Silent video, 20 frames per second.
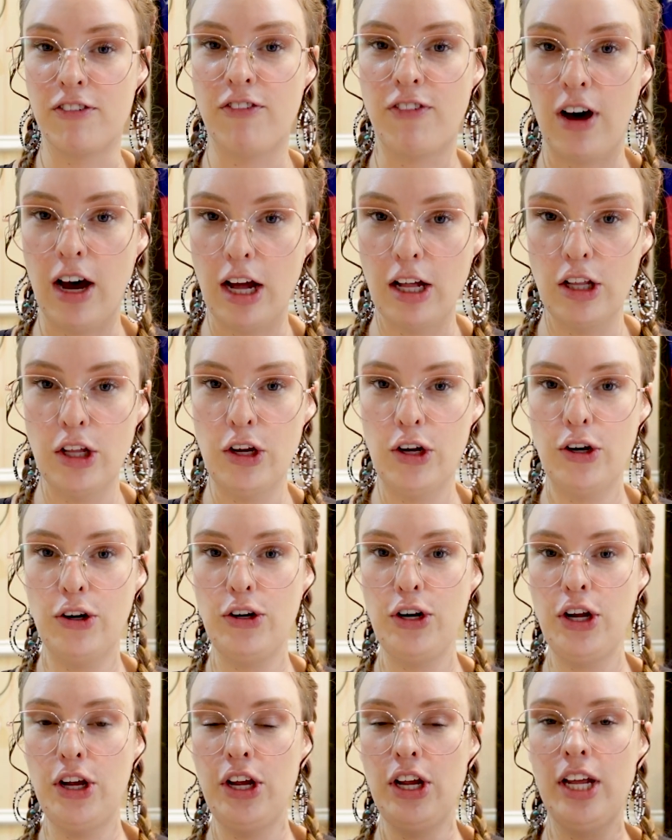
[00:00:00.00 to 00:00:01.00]

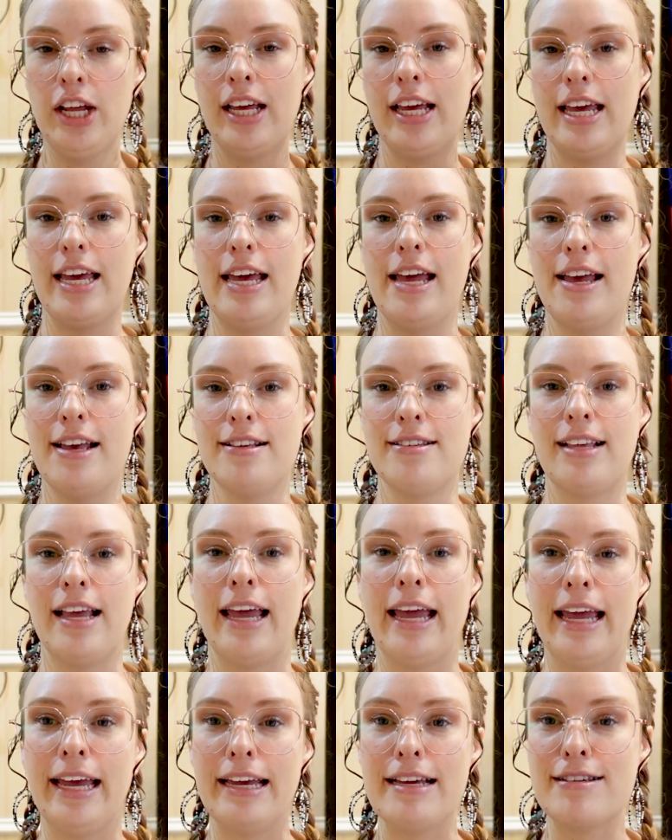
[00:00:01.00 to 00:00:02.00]
followed is
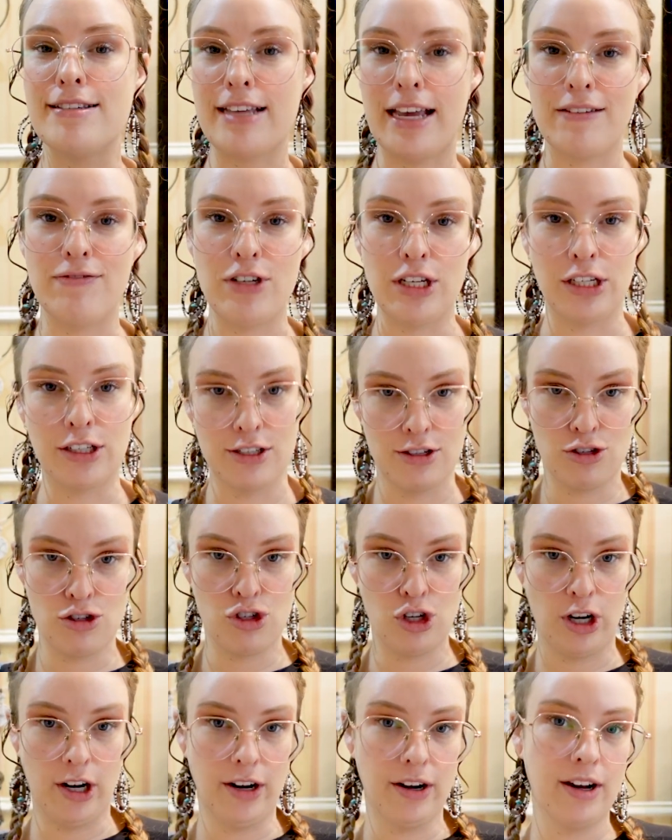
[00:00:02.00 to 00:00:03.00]
a safety
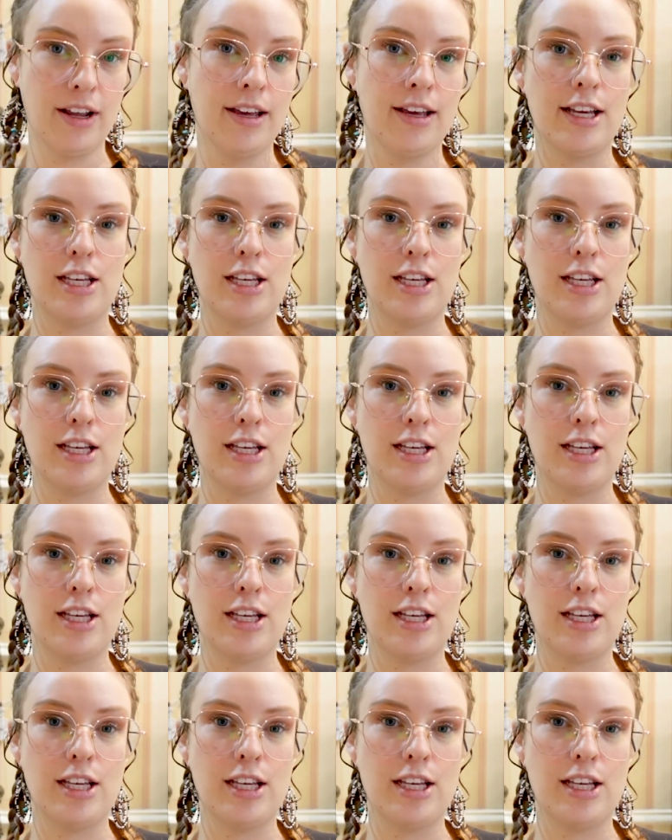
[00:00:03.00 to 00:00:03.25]
concern,